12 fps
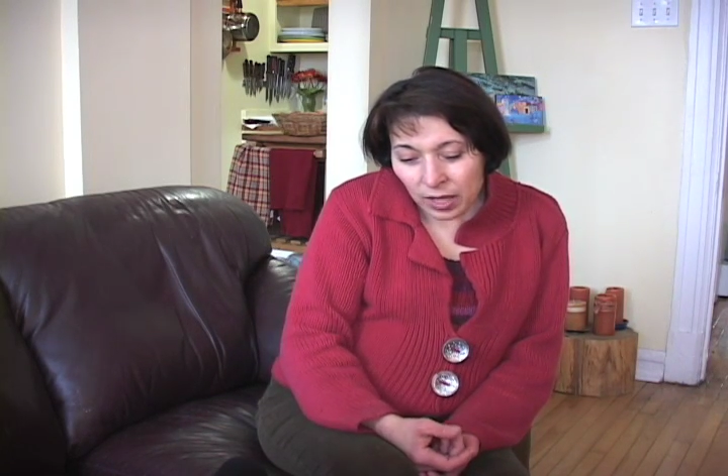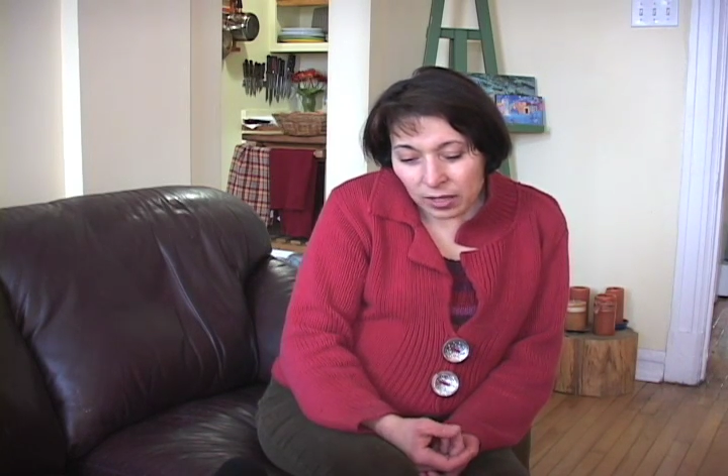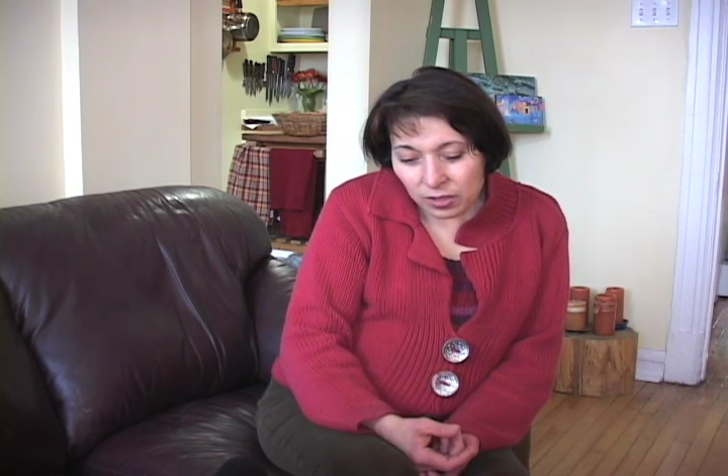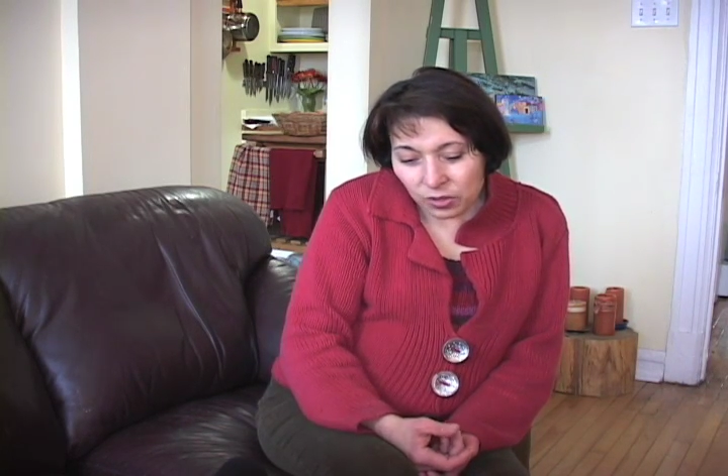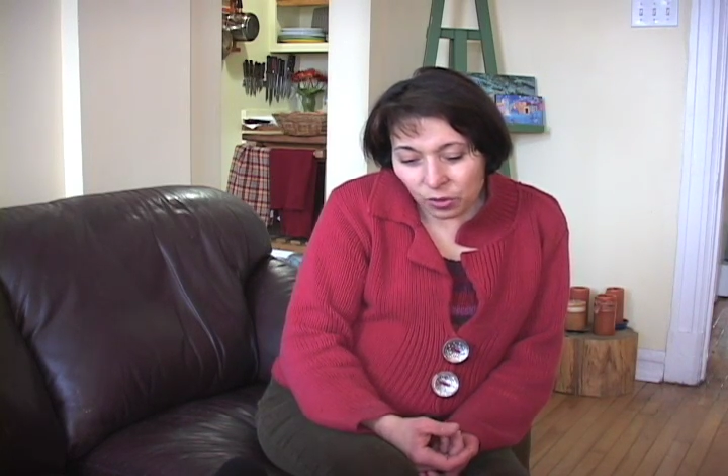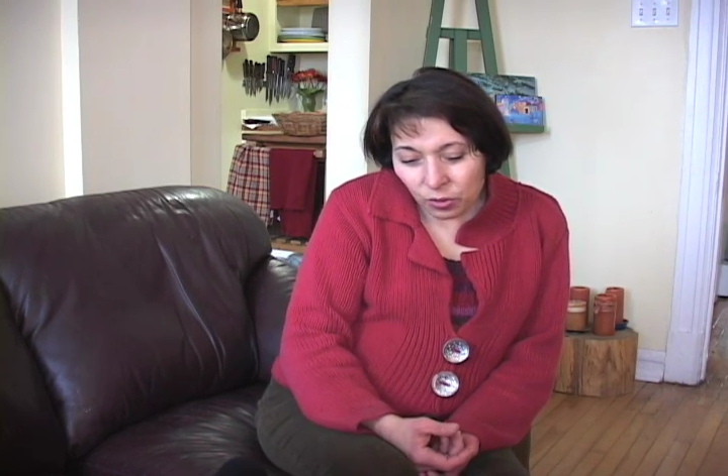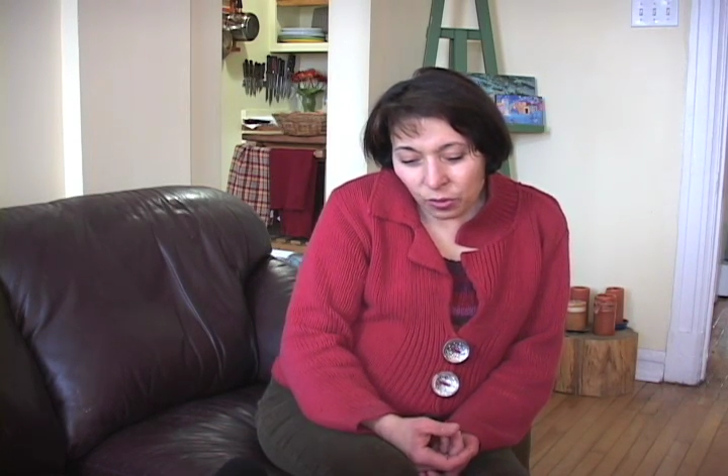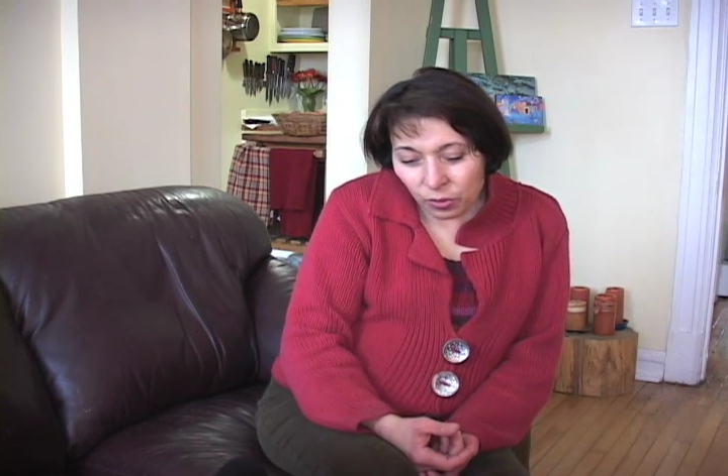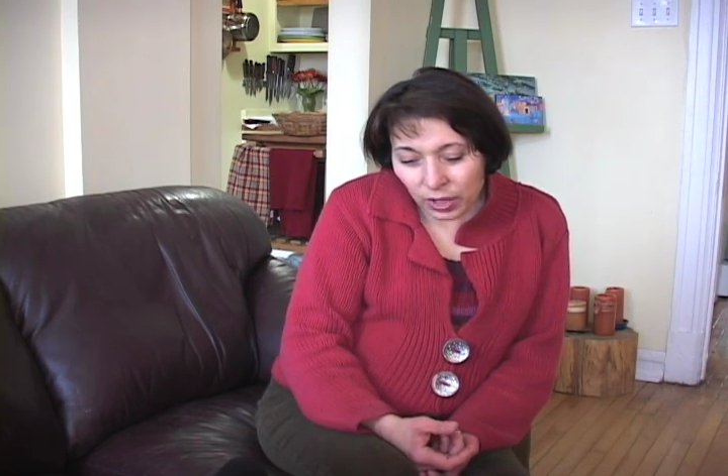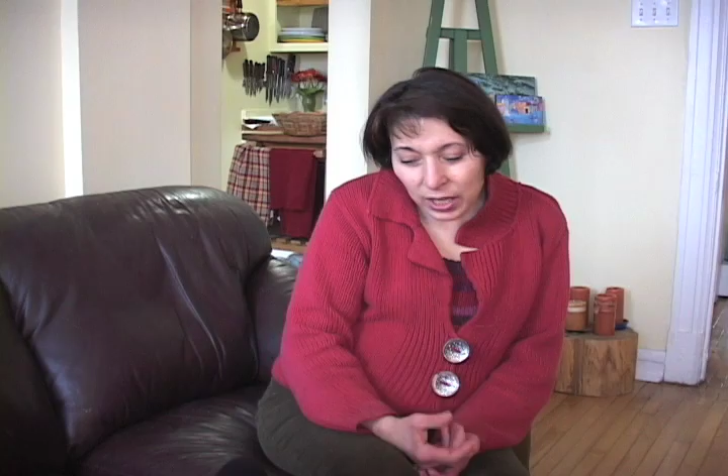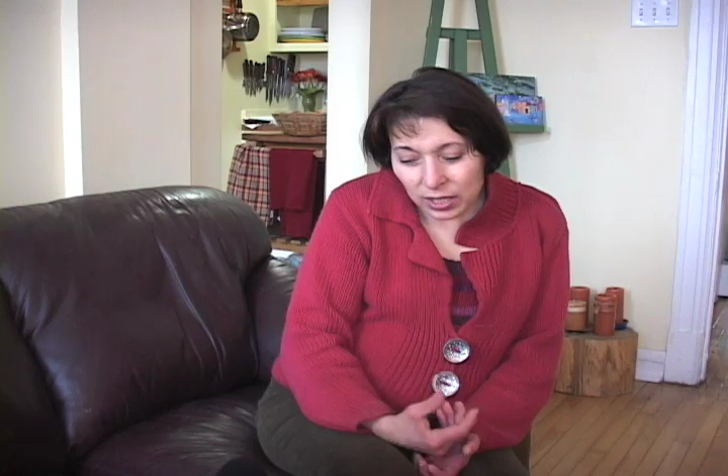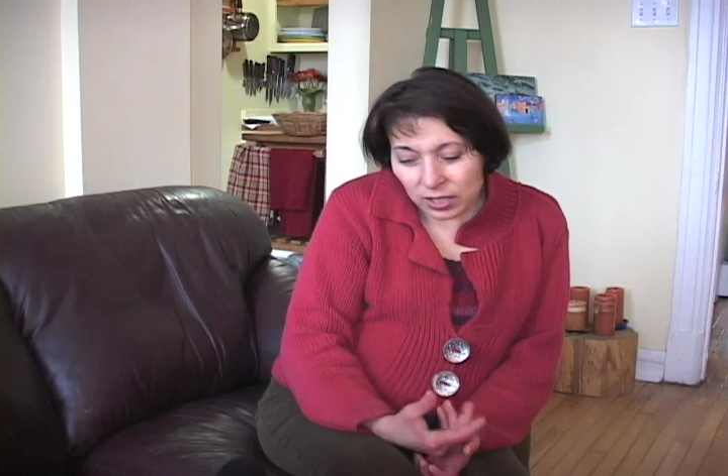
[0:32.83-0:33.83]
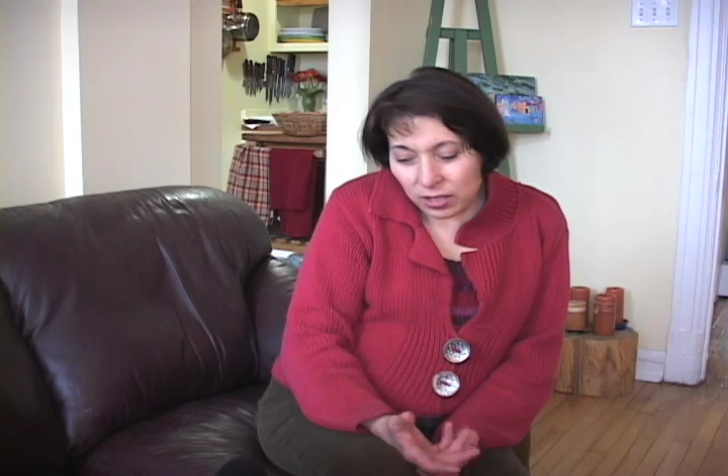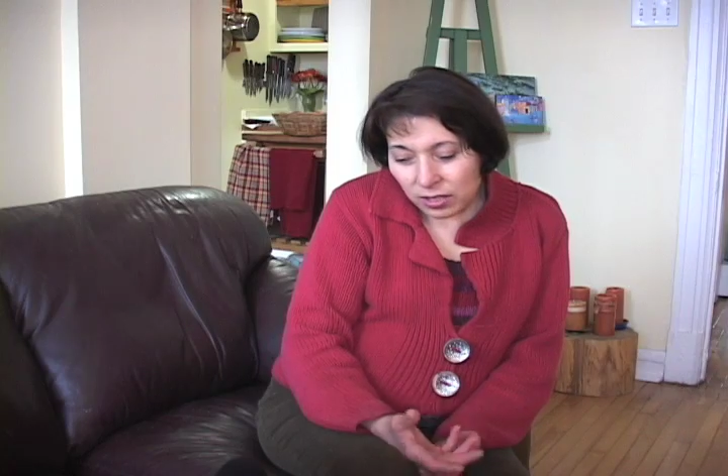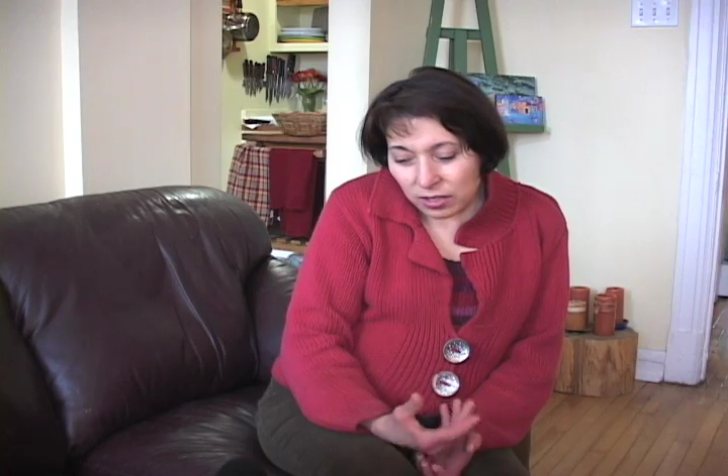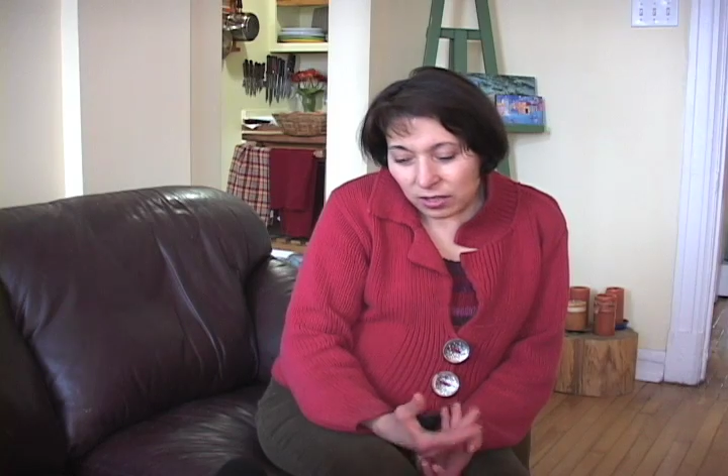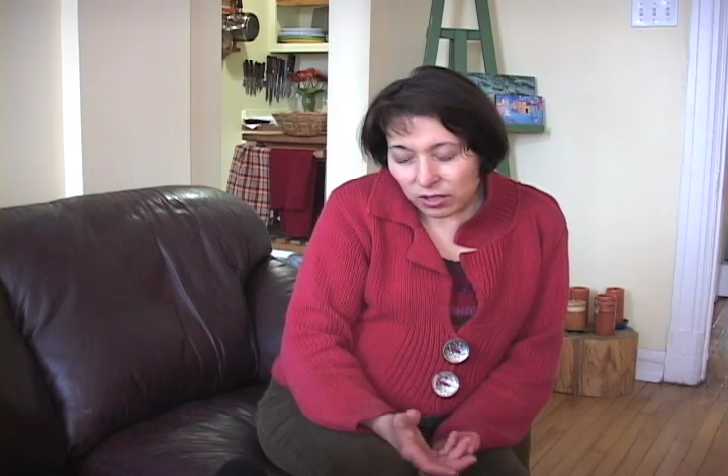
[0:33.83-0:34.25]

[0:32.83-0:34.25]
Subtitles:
so it just